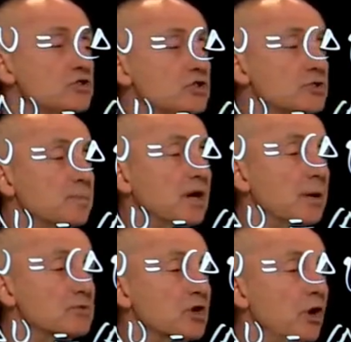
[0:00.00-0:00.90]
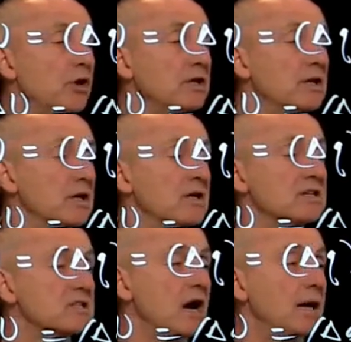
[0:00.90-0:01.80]
this just becomes current
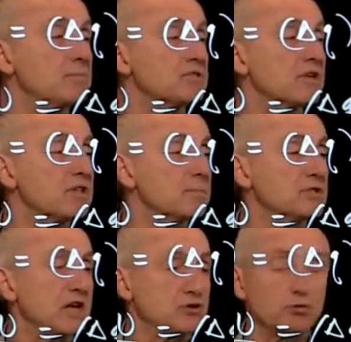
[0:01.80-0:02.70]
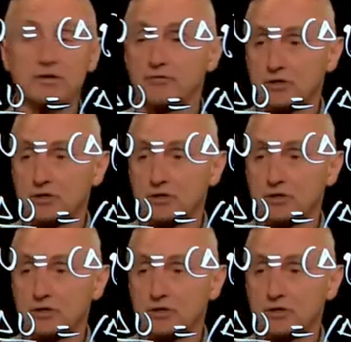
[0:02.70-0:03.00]
times the potential